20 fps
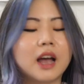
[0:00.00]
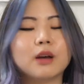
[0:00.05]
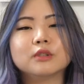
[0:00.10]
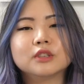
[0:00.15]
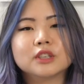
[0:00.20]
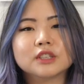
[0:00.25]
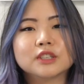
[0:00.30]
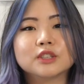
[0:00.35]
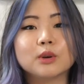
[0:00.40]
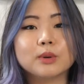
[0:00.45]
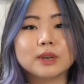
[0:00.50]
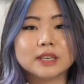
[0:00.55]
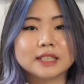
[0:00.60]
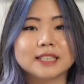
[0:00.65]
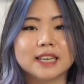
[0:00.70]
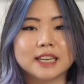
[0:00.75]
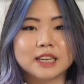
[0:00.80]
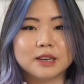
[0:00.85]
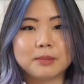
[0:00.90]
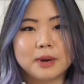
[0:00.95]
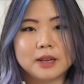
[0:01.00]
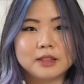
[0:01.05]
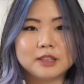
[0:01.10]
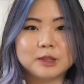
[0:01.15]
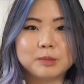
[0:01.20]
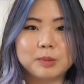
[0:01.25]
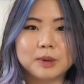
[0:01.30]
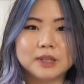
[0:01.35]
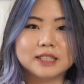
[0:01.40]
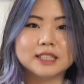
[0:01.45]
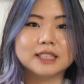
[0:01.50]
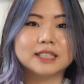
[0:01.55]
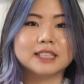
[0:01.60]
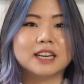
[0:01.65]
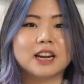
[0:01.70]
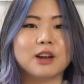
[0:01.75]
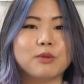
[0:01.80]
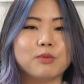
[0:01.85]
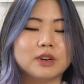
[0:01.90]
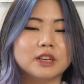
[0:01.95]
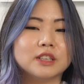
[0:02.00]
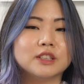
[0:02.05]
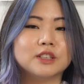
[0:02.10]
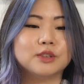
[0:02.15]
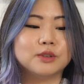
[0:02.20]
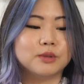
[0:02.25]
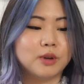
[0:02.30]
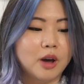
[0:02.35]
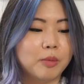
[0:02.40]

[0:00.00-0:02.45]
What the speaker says: I was just so excited about these pieces that I wanted to